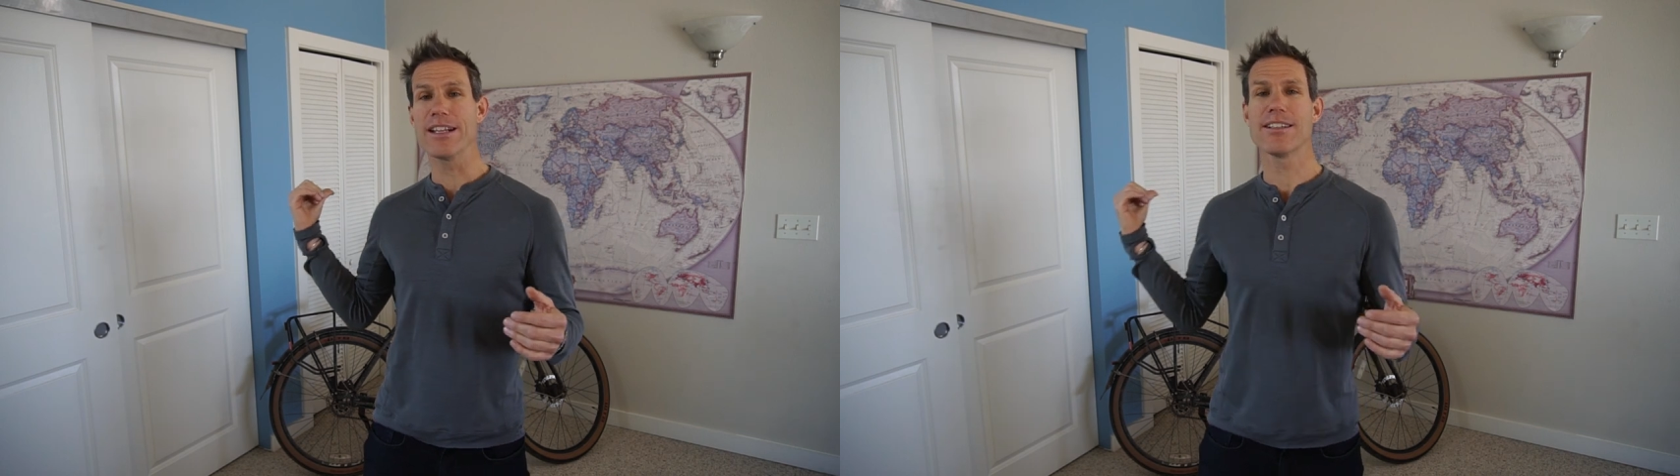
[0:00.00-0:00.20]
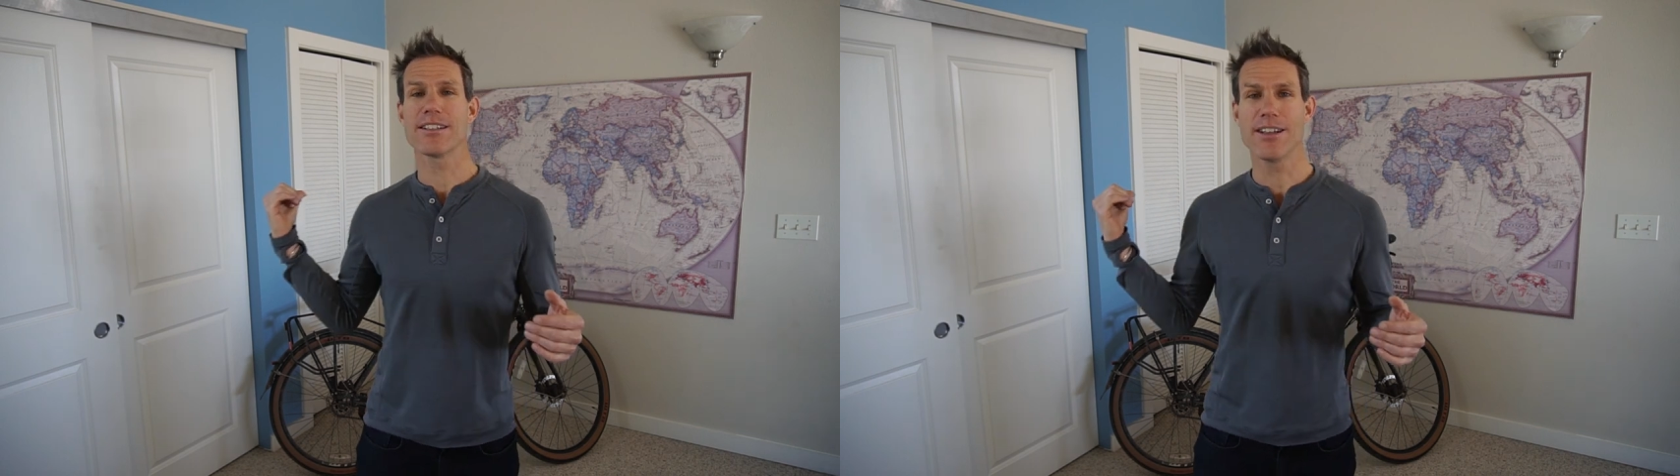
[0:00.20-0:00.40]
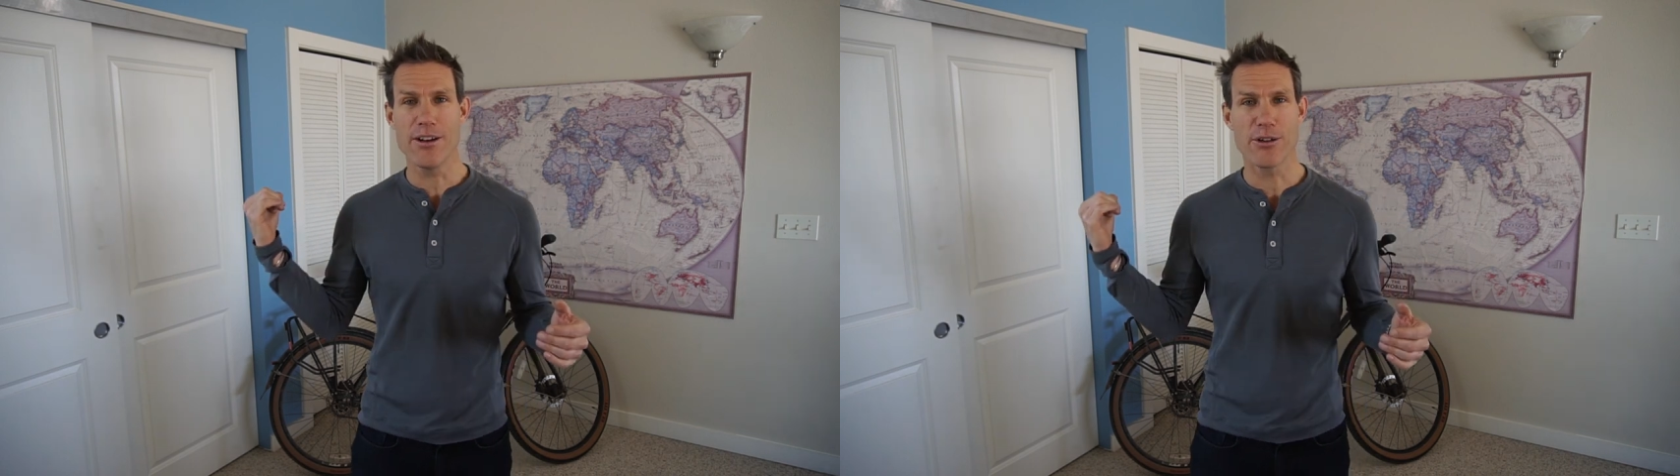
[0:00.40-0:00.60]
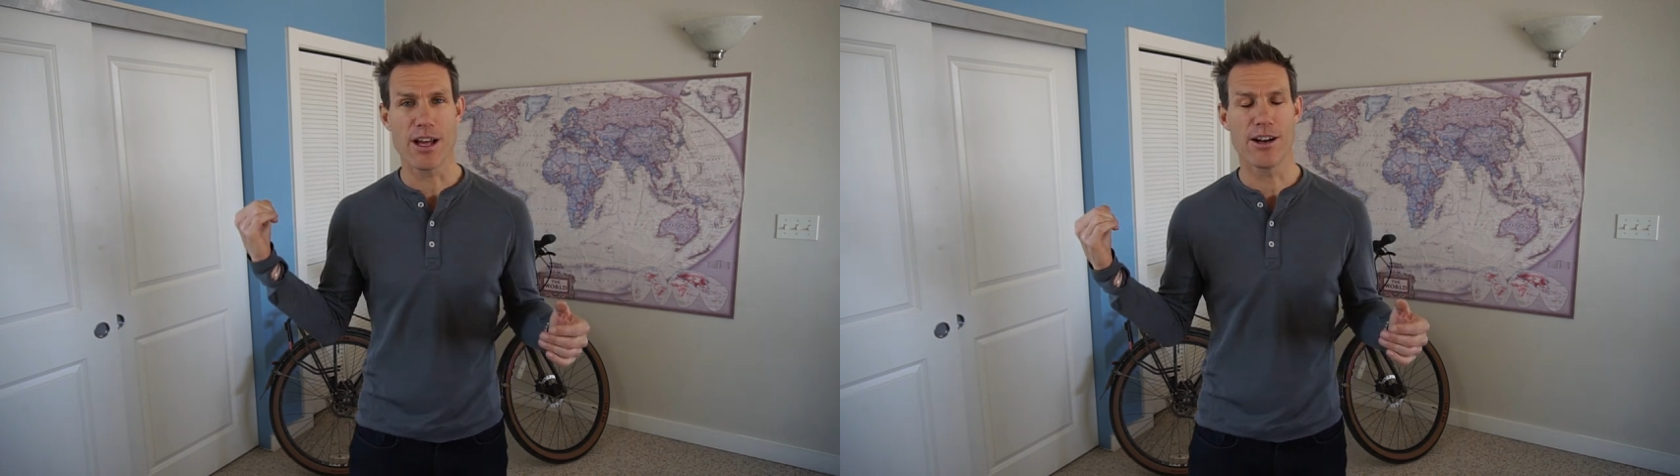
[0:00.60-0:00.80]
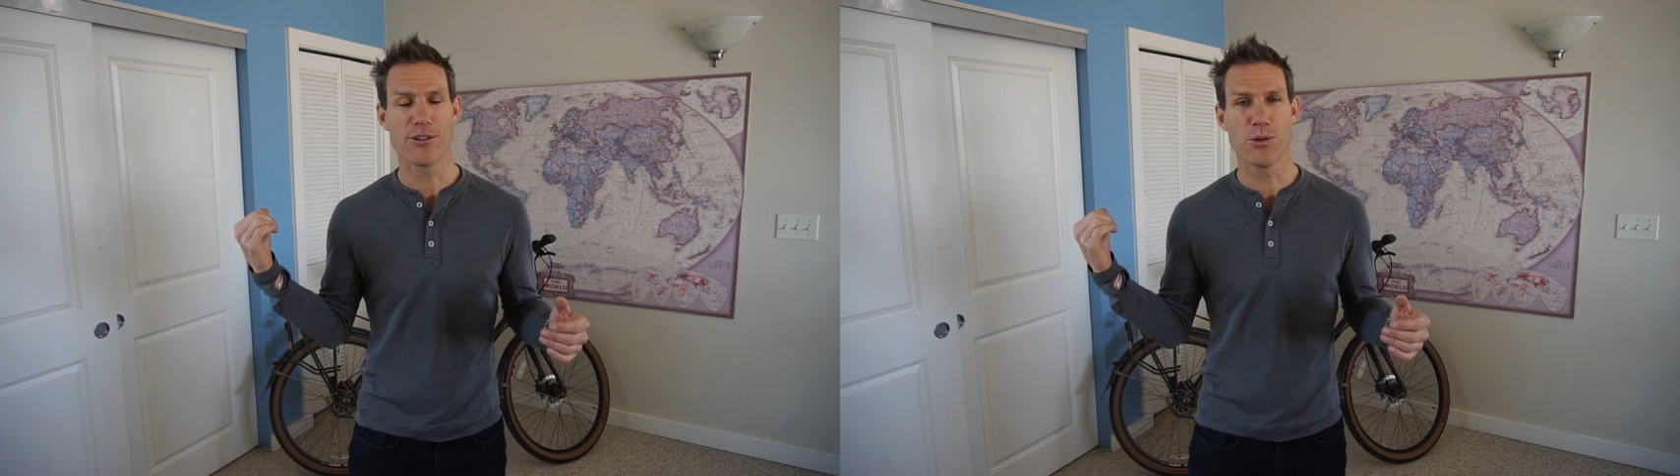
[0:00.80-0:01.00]
600,
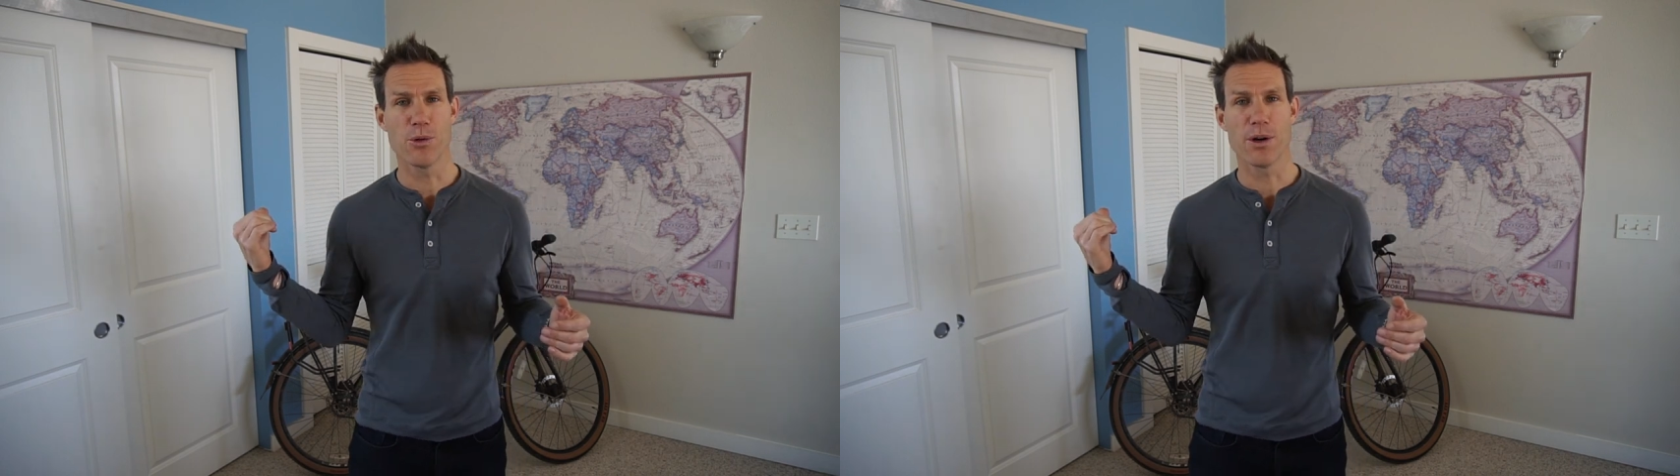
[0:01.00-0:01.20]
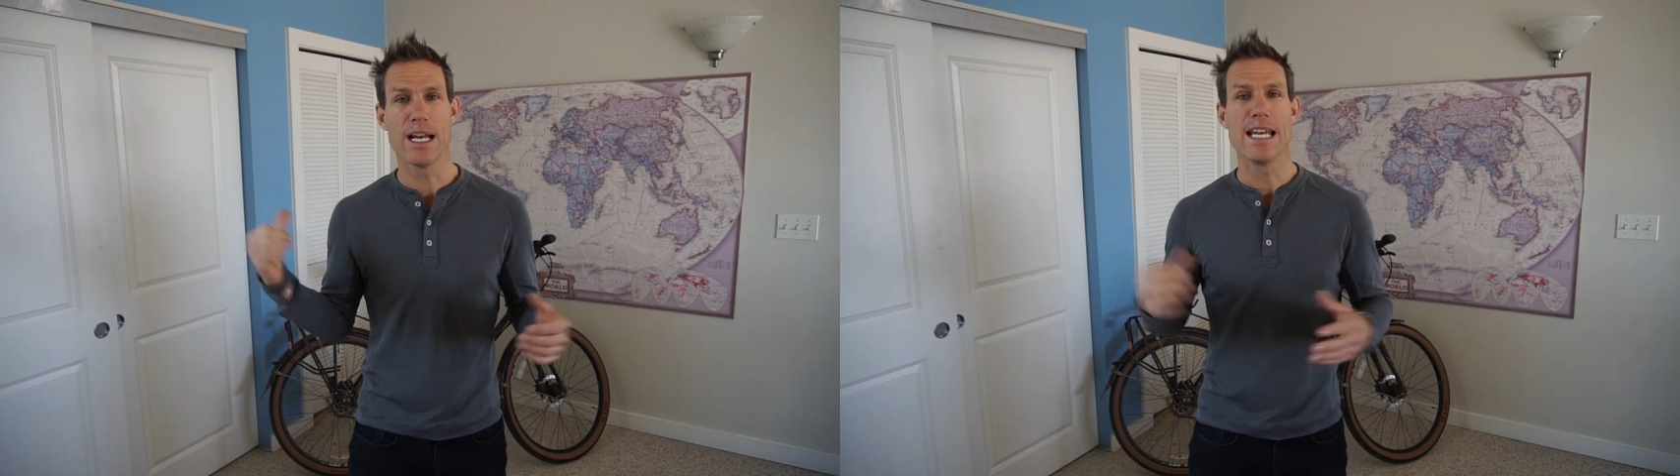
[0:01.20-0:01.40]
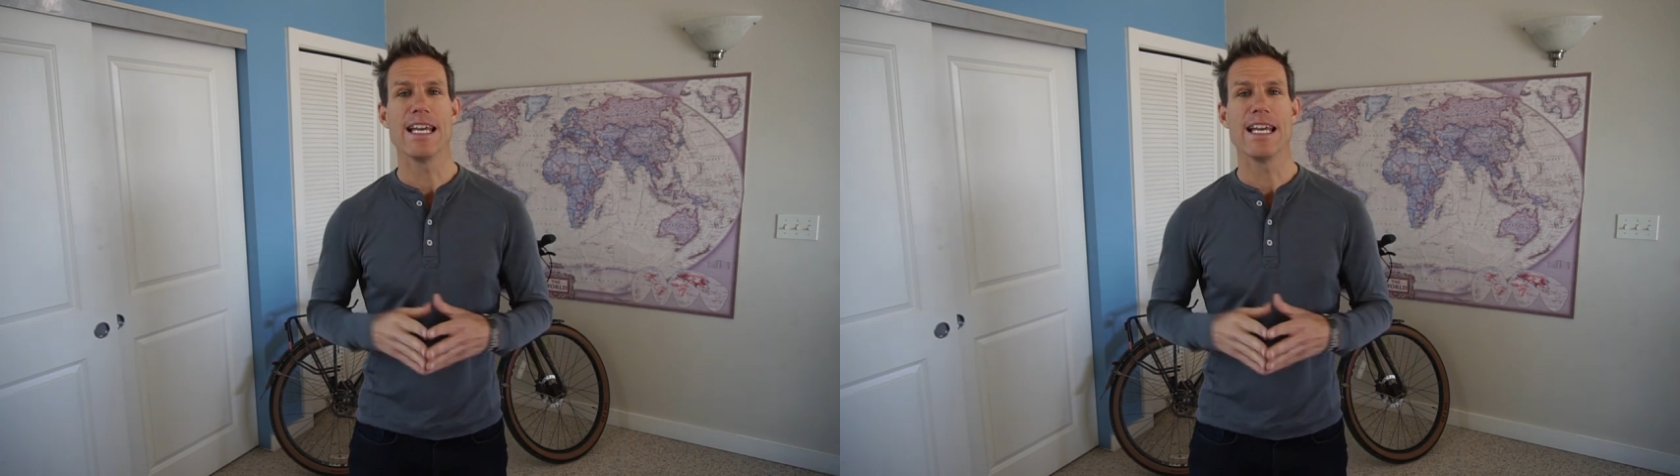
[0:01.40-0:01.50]
on a tour.